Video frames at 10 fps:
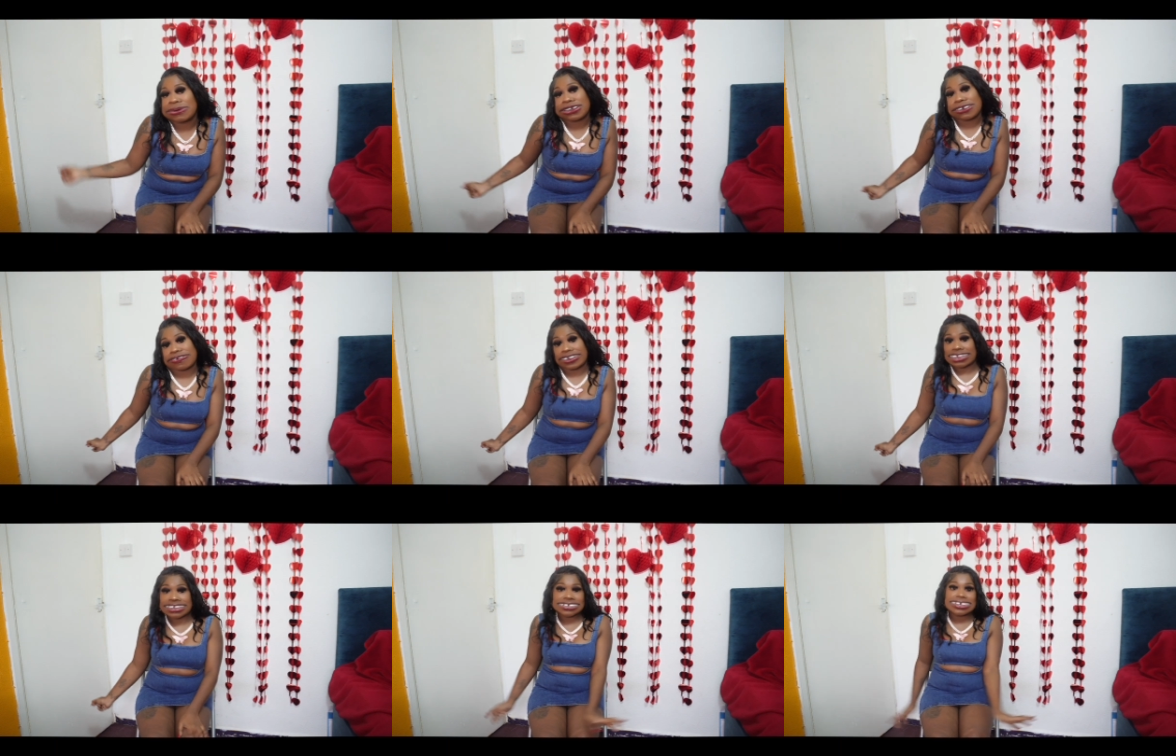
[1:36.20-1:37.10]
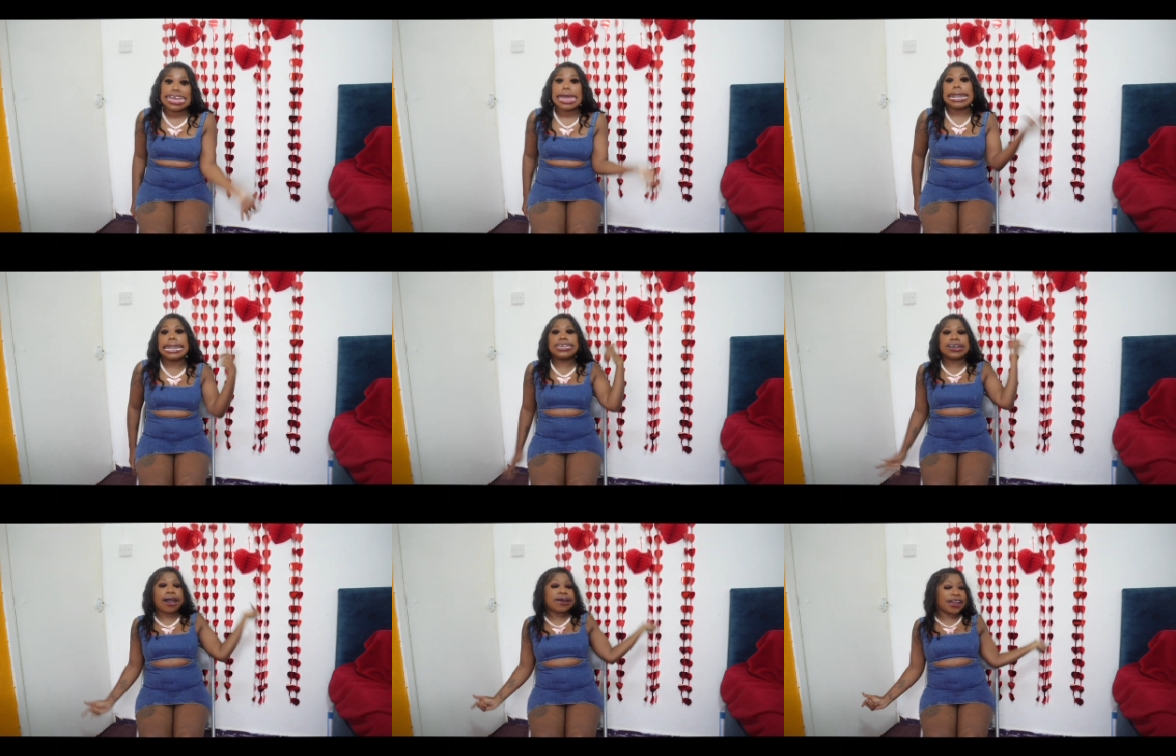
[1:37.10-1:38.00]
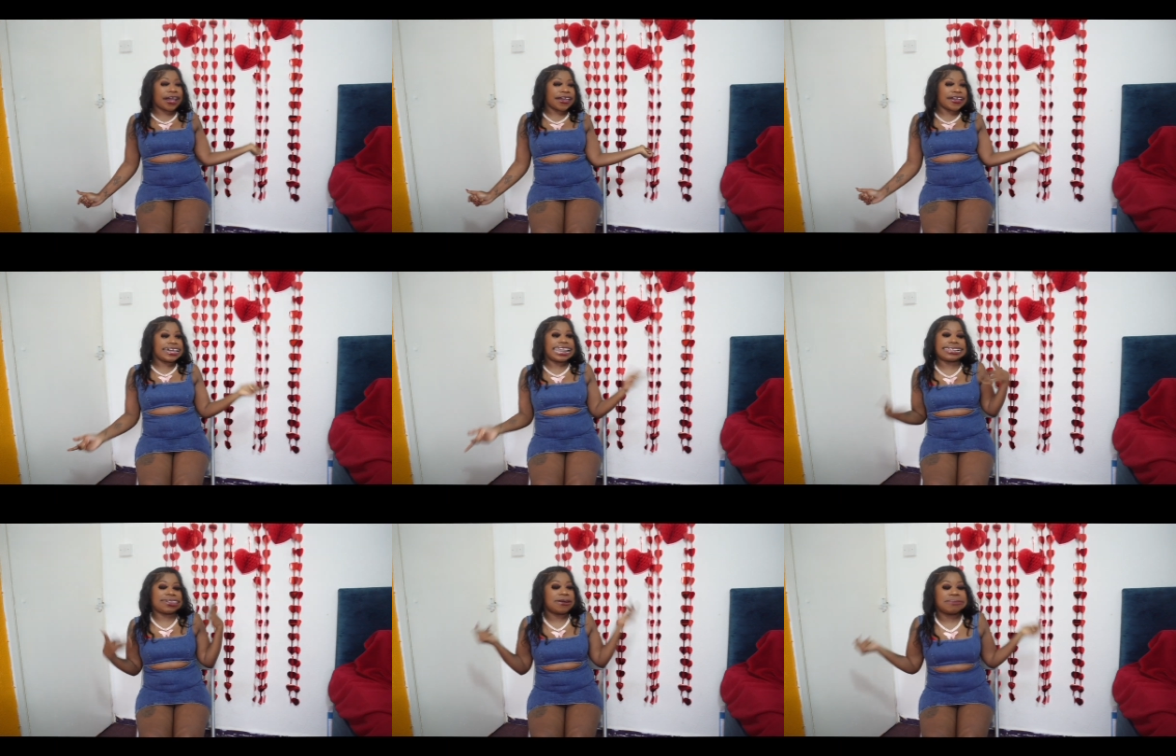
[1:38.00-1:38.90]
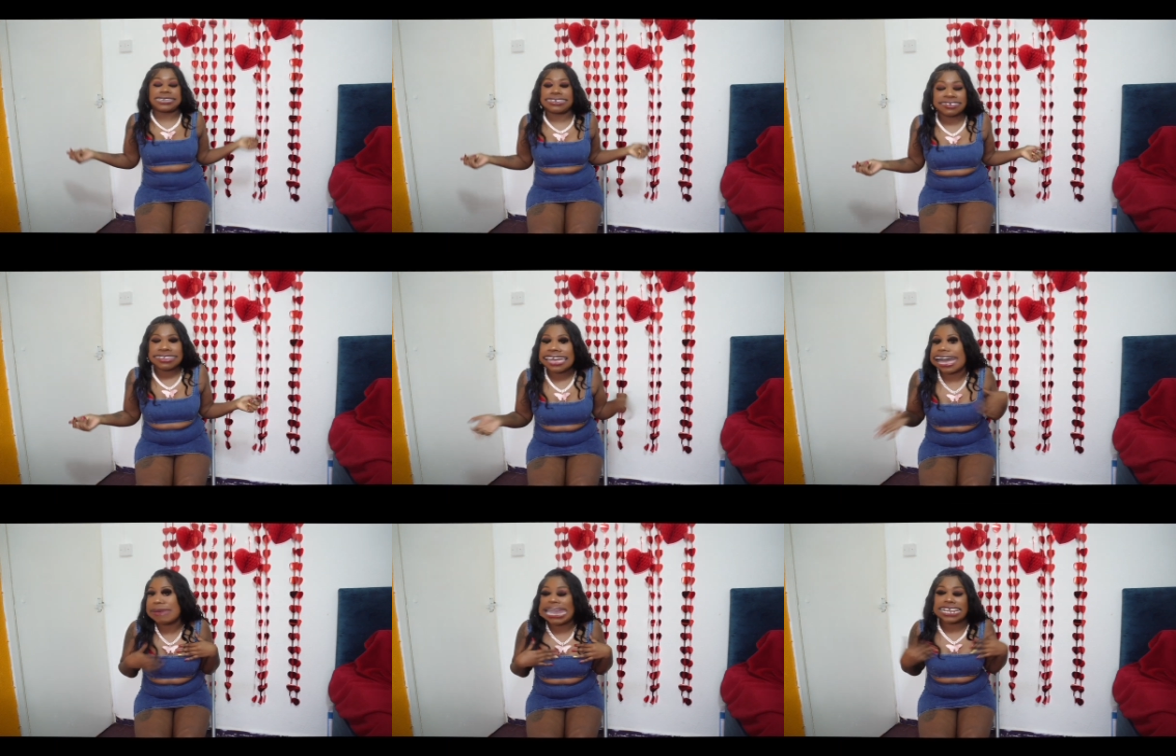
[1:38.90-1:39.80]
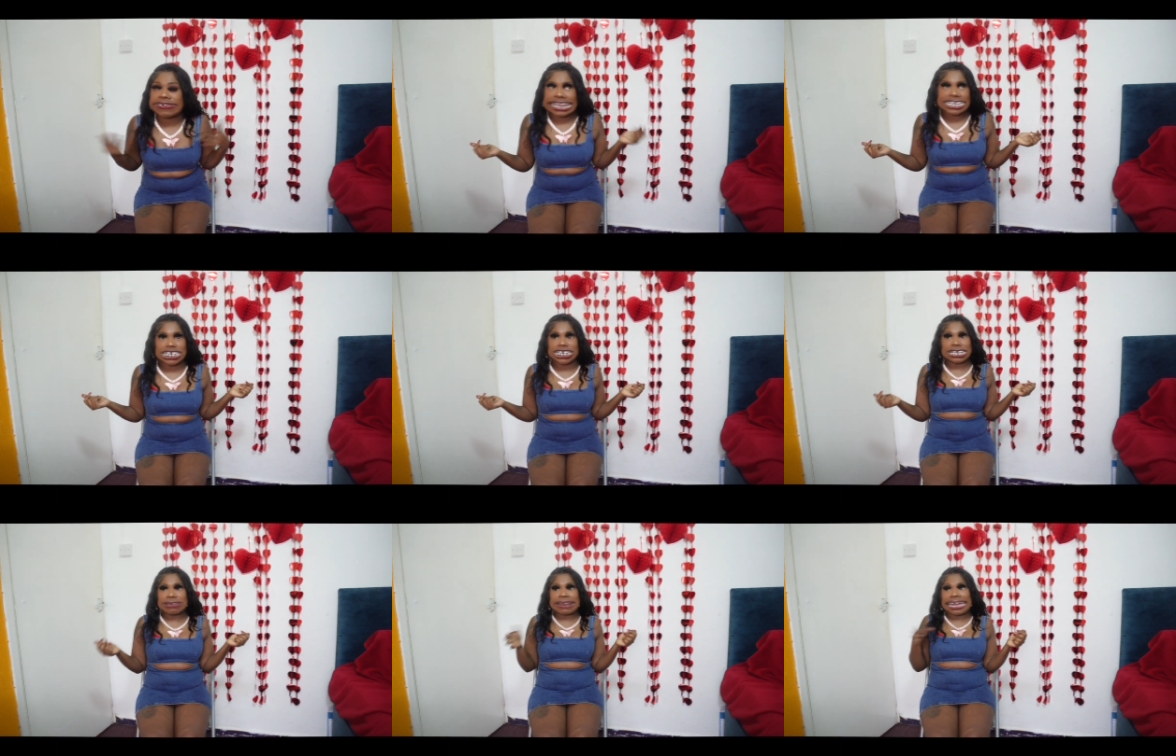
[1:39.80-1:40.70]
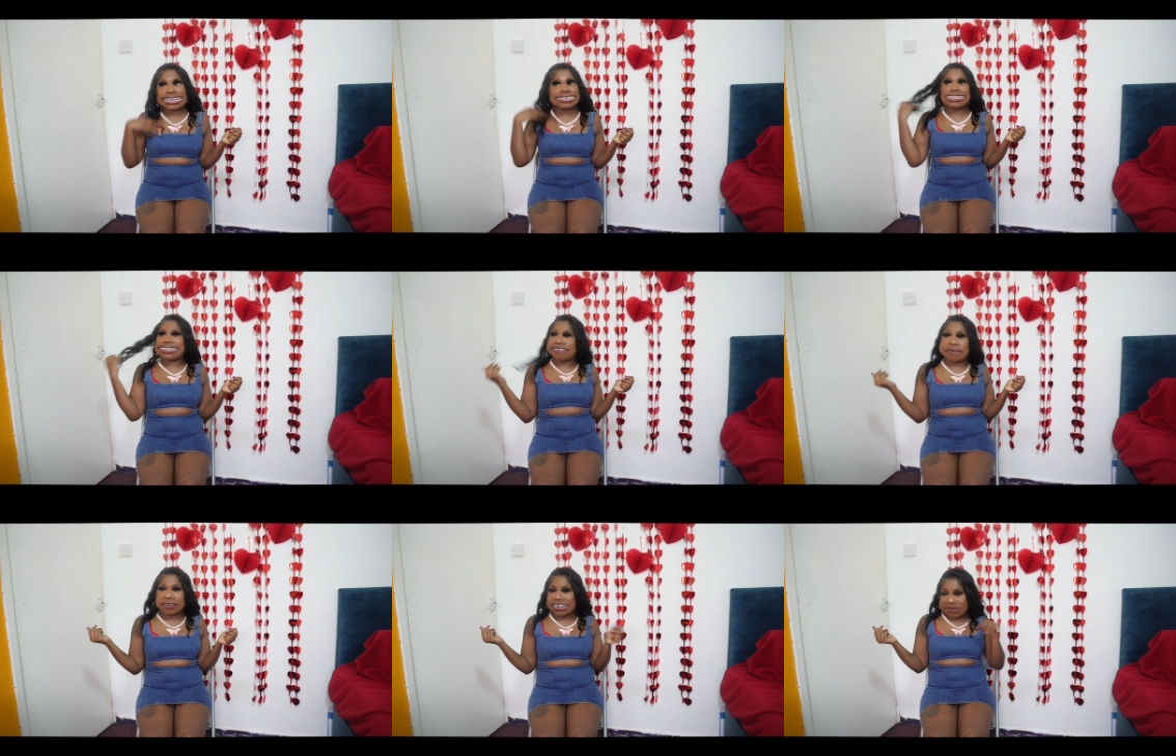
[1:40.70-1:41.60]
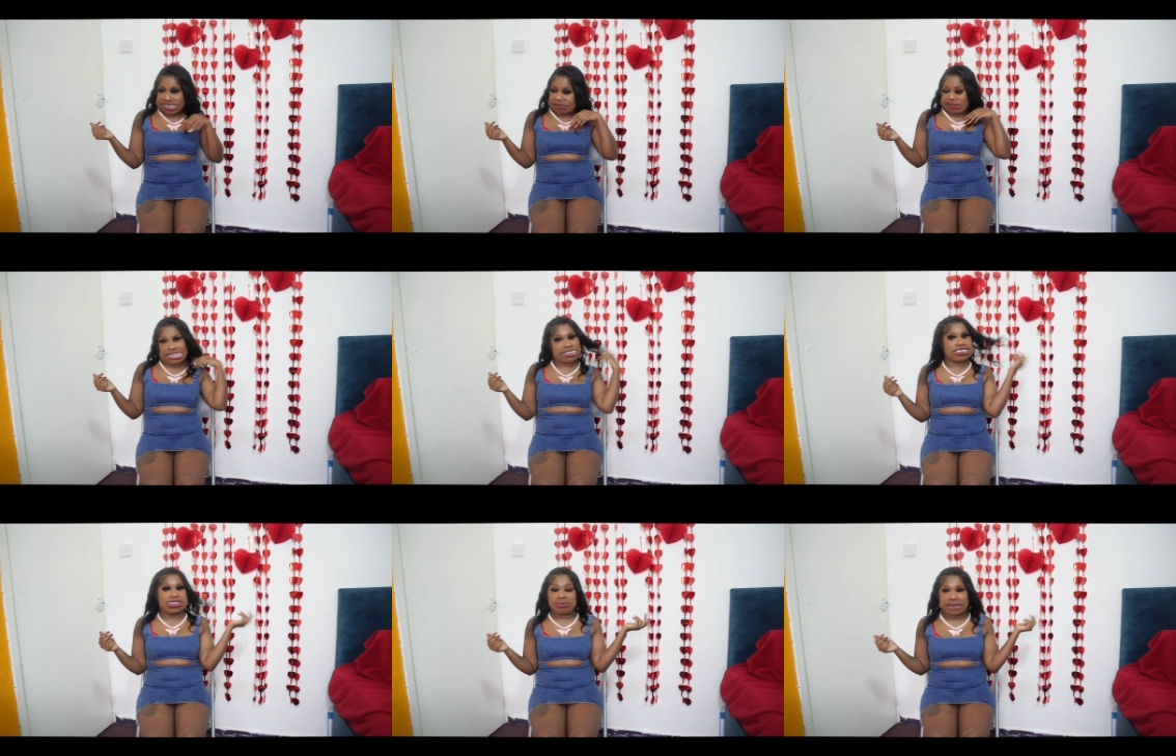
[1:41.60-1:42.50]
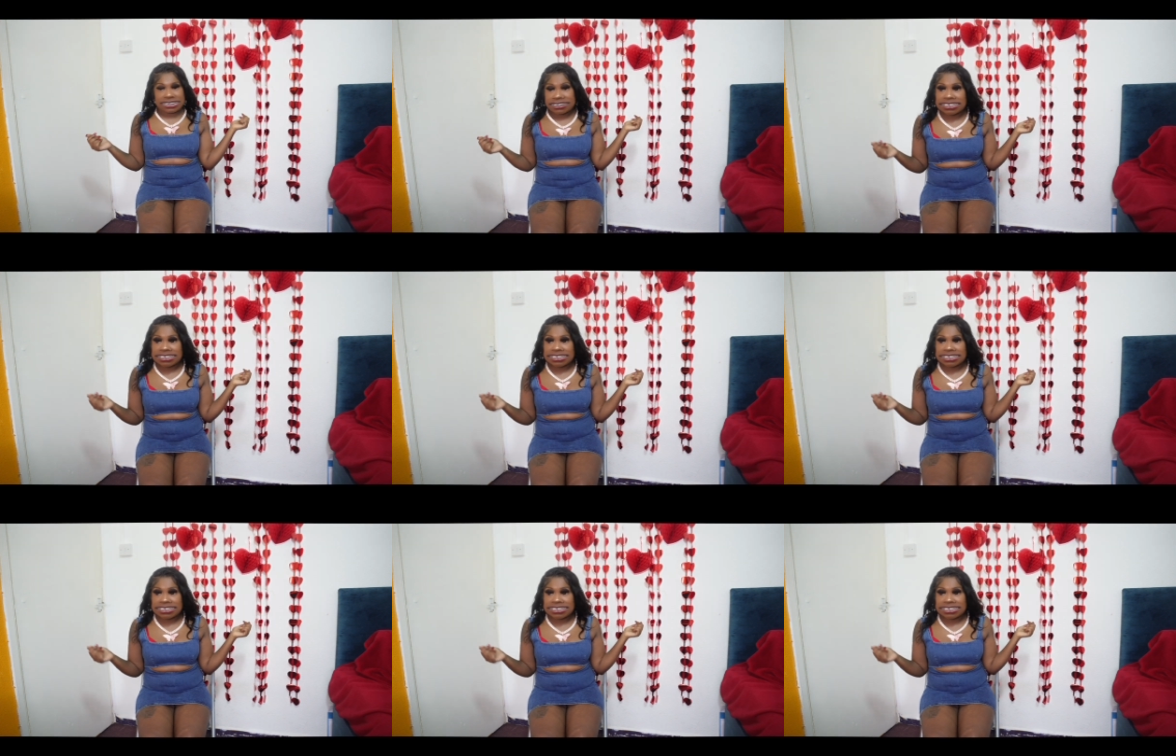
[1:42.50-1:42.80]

what you think let your girl know like tell me am I in a relationship like since everybody wants to be assuming